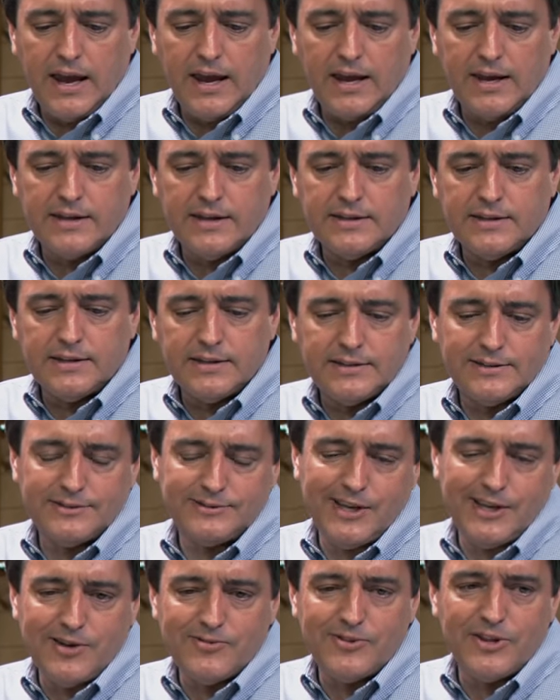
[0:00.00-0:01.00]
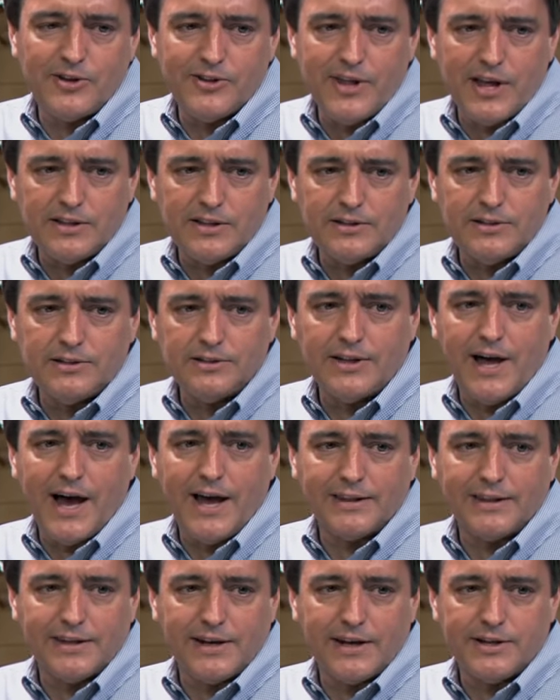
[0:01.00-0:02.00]
And even though that little
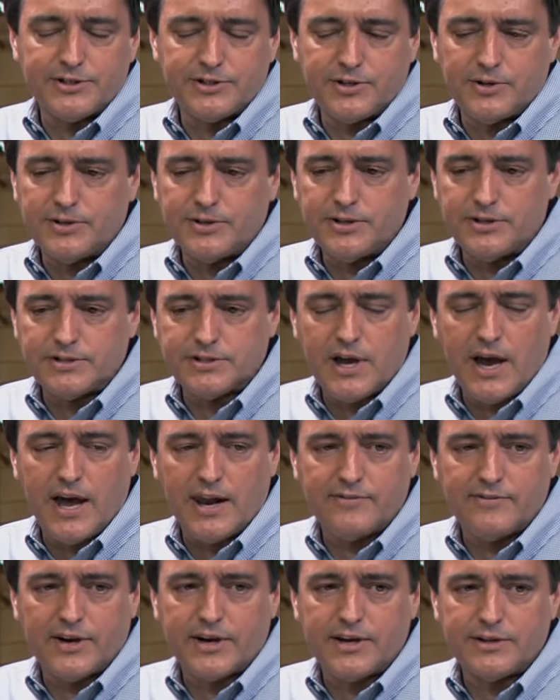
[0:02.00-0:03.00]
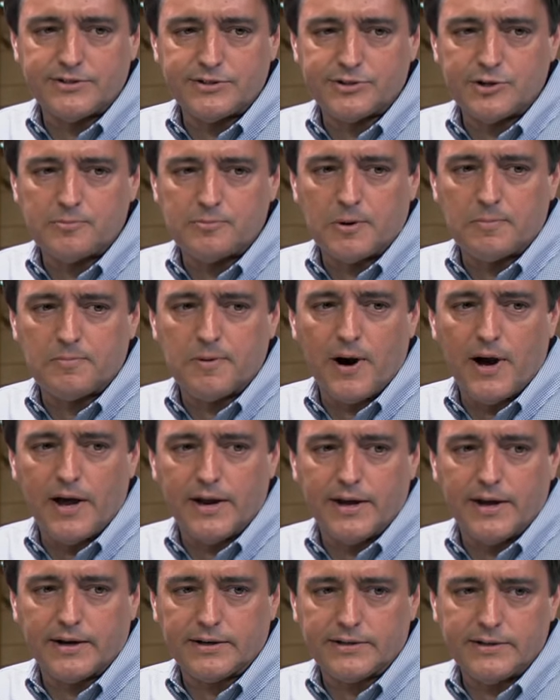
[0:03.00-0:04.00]
light that I've shown you is kind of a consumer
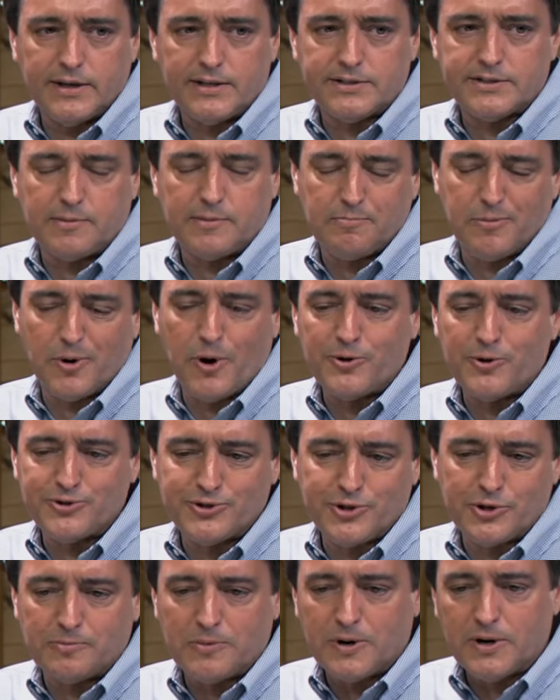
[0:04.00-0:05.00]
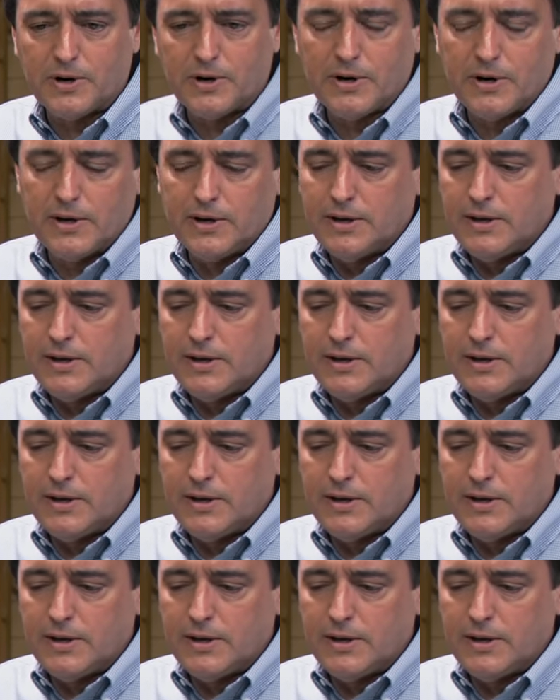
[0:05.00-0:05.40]
product, it's a prosumer.